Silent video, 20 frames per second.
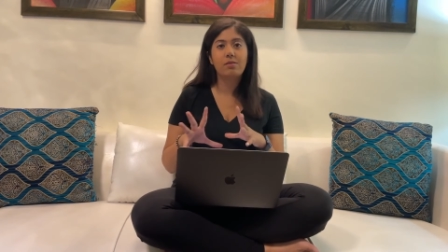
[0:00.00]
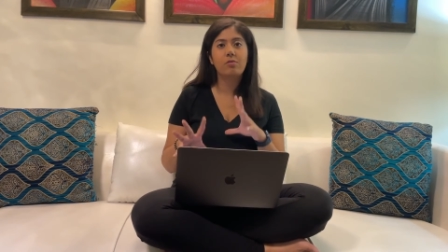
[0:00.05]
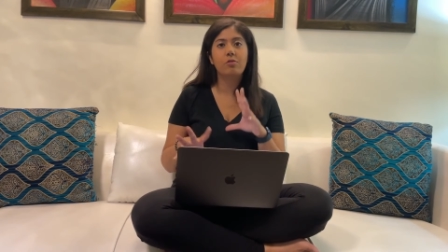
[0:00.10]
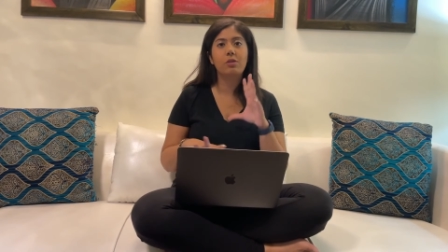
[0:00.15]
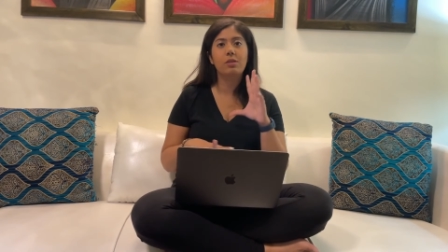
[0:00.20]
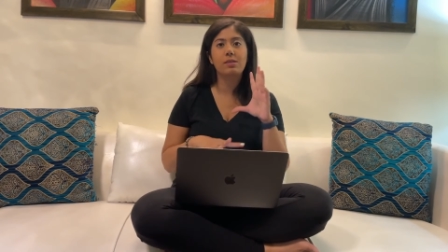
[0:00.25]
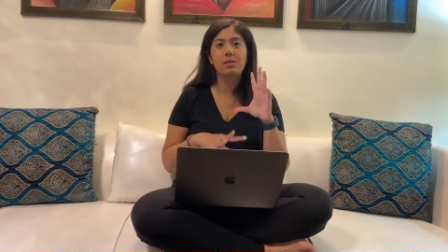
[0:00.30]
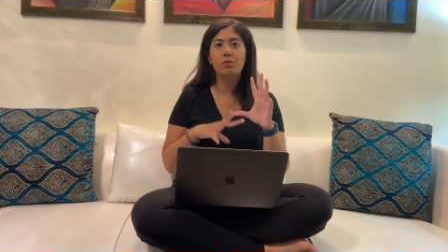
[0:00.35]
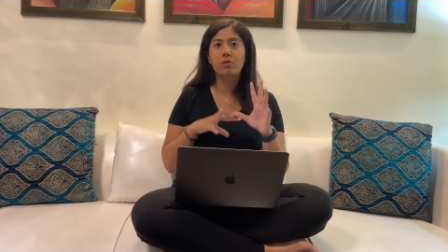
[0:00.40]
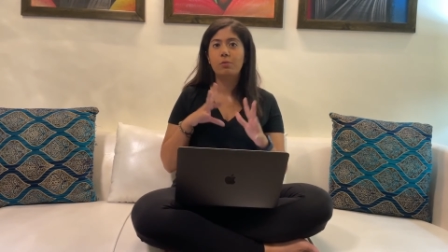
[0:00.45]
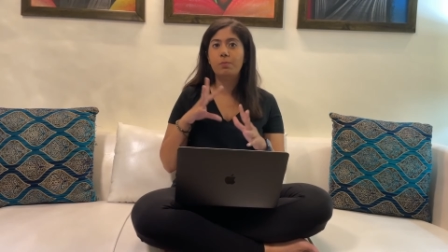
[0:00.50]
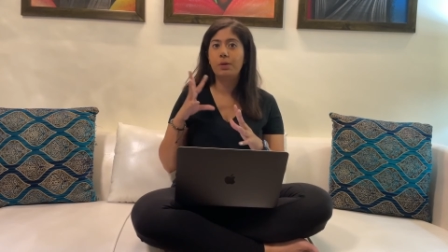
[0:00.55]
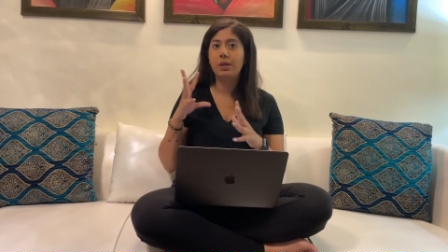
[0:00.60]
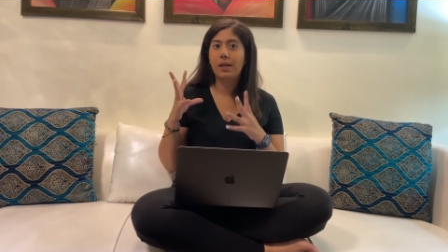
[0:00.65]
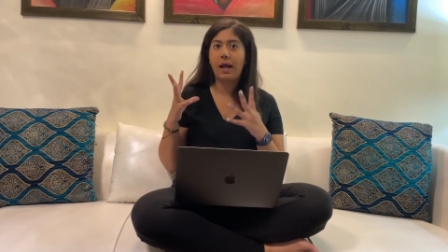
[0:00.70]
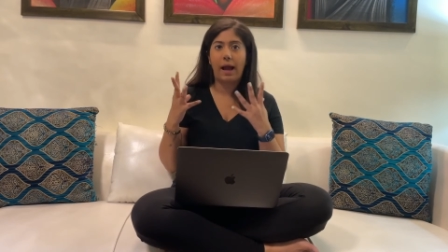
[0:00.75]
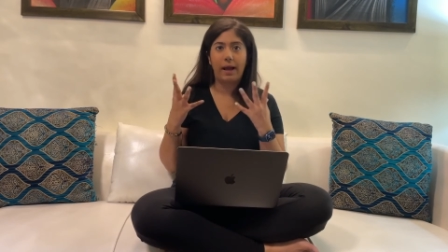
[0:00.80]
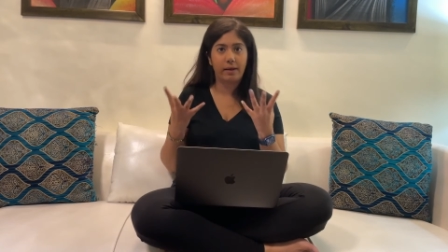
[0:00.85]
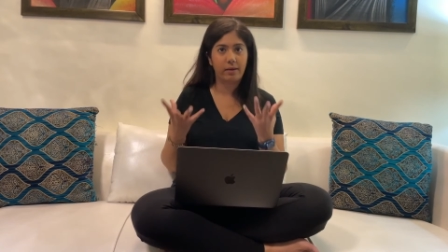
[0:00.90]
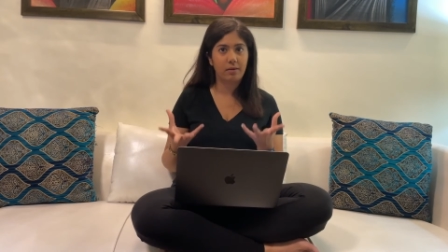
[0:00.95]
so this could be
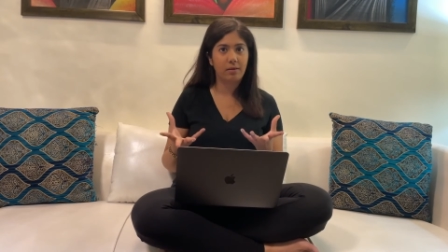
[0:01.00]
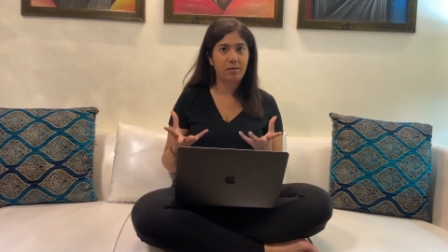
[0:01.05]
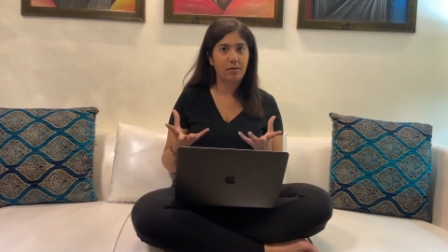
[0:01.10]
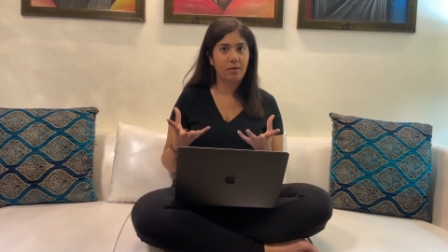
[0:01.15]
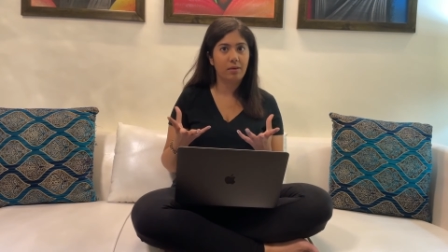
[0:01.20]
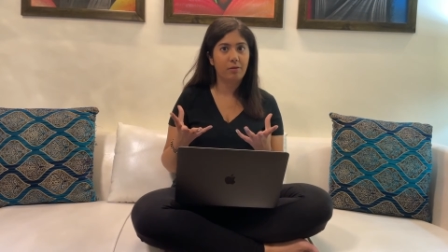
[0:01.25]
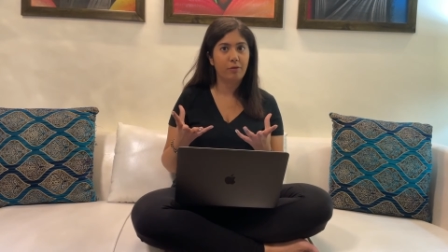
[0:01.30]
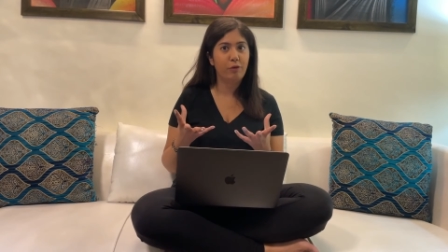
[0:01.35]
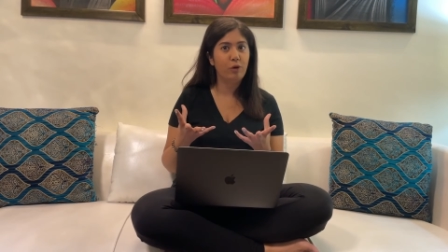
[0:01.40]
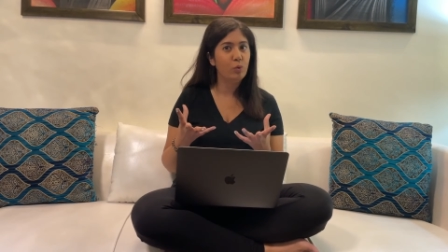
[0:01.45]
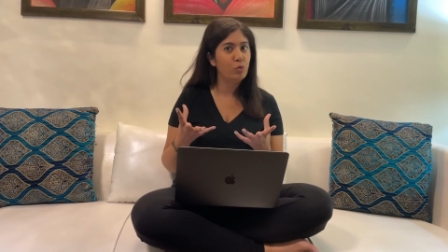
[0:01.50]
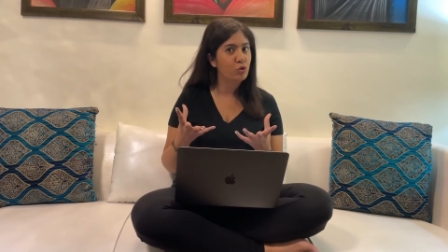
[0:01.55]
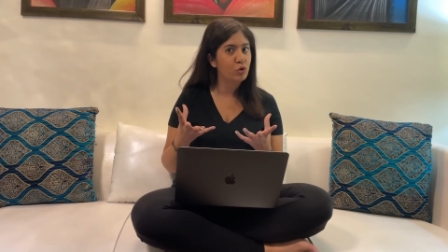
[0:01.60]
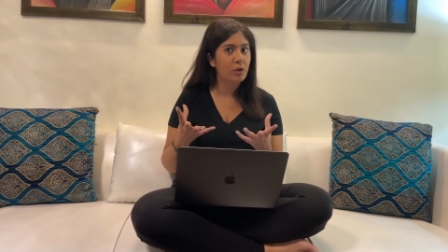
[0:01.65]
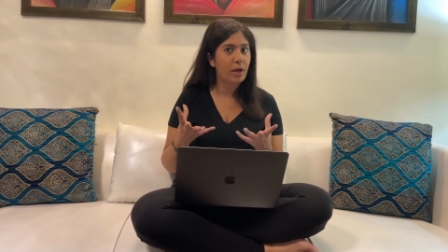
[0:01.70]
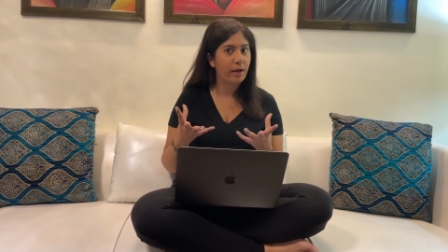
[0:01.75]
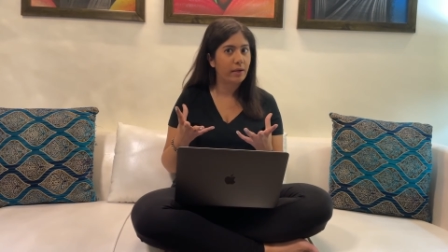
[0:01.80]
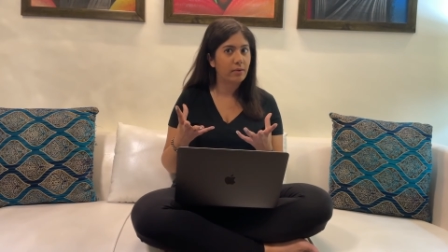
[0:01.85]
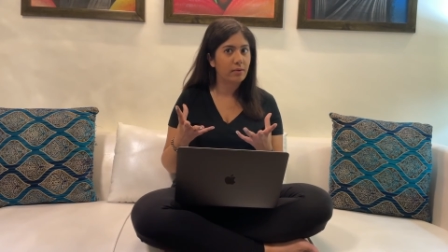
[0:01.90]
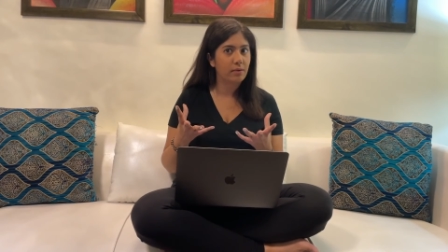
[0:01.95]
an itinerary,
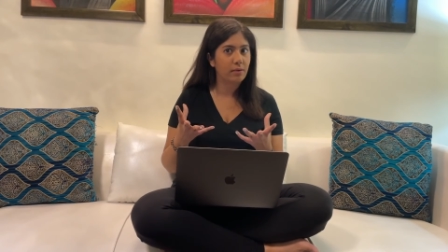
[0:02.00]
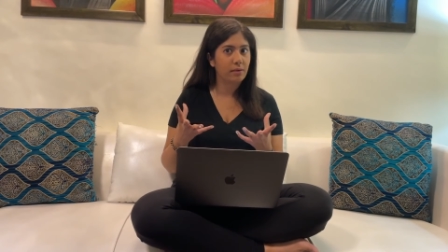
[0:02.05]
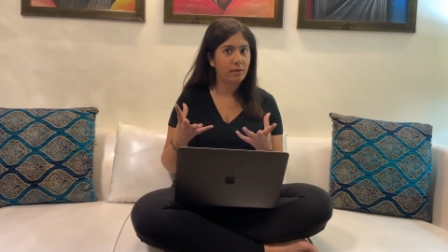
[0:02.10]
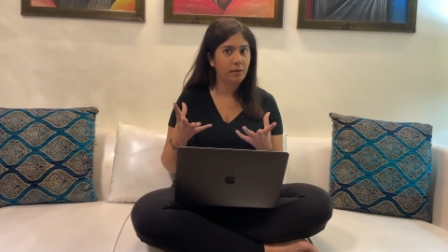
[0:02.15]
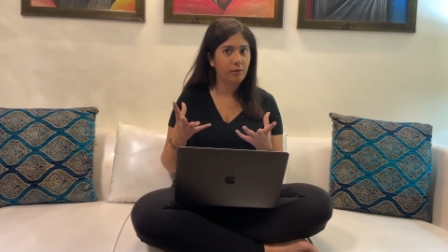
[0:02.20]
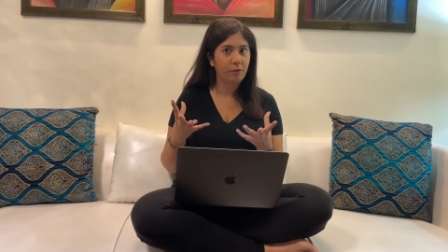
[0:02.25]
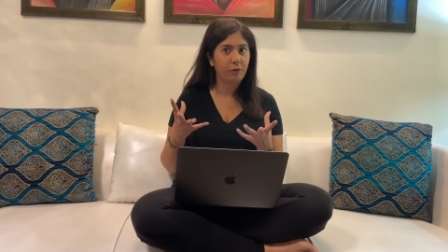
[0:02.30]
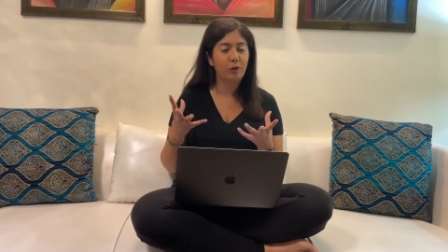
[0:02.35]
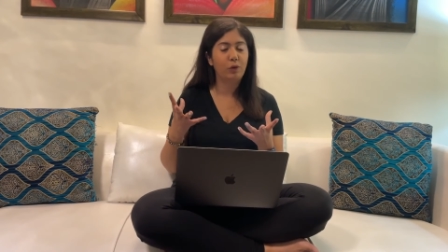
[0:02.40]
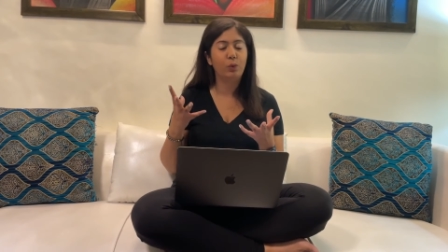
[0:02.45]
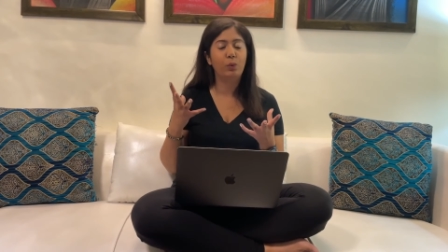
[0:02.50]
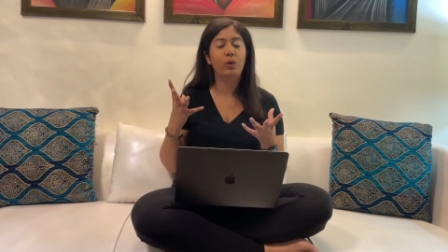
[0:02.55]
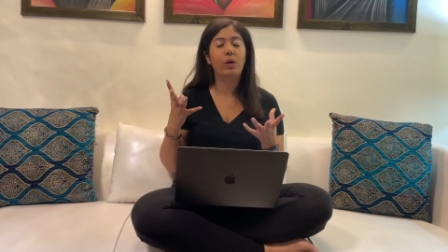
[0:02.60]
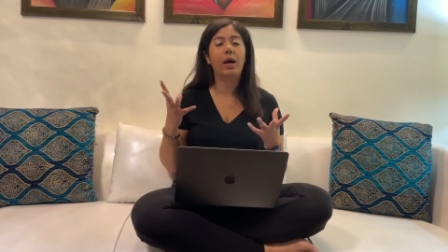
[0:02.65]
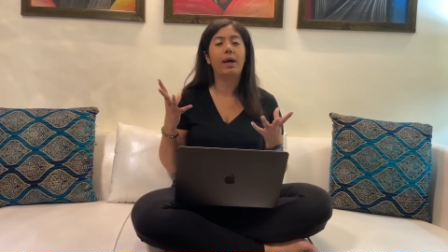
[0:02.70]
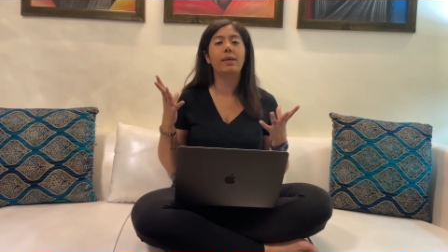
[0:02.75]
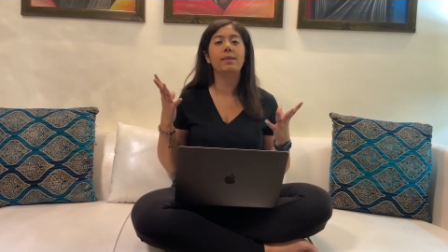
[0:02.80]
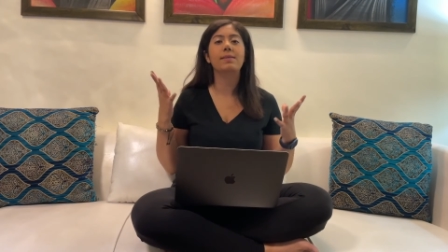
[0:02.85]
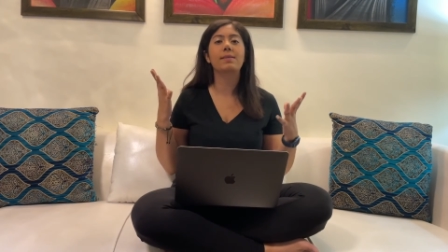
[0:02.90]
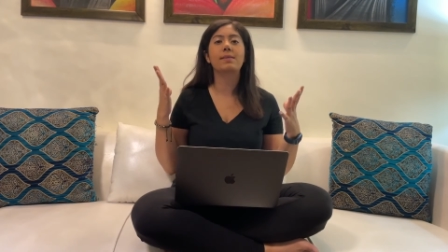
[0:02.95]
future itinerary for you
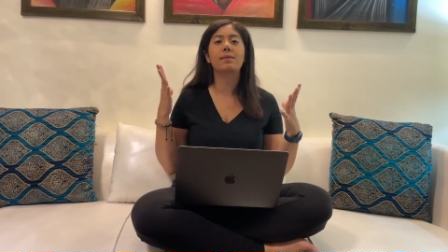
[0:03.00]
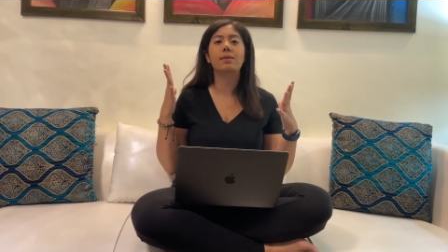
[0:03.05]
guys.